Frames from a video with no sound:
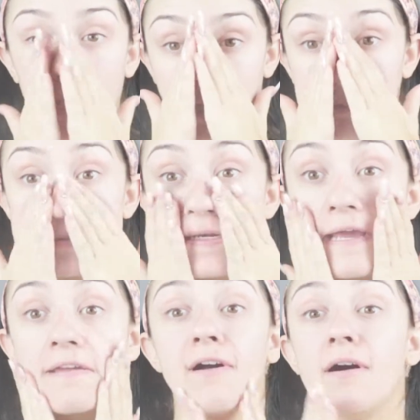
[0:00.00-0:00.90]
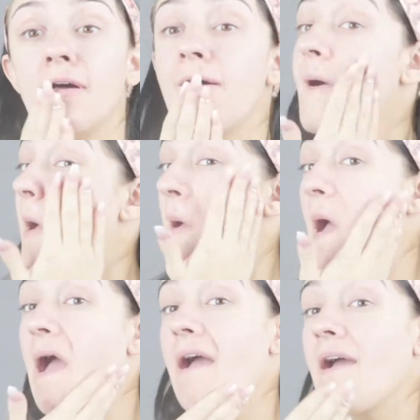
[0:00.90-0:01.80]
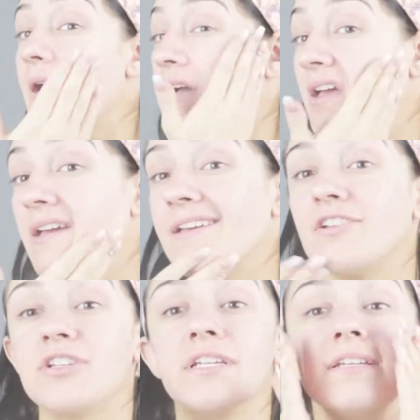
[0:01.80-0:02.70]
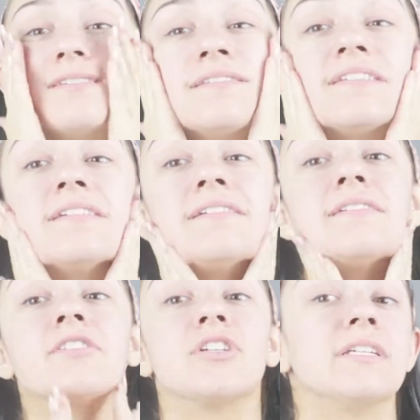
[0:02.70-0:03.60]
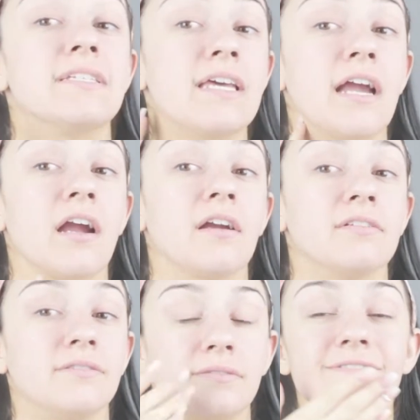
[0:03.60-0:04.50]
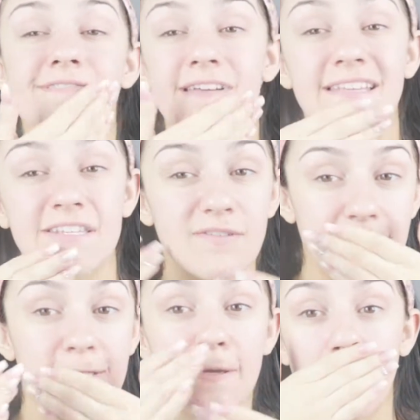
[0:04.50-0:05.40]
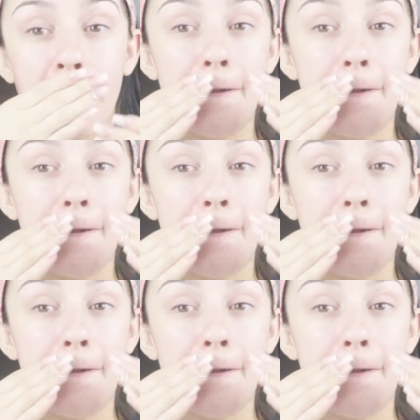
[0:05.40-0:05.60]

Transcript: kicking today, y'all. She's there, as you can see.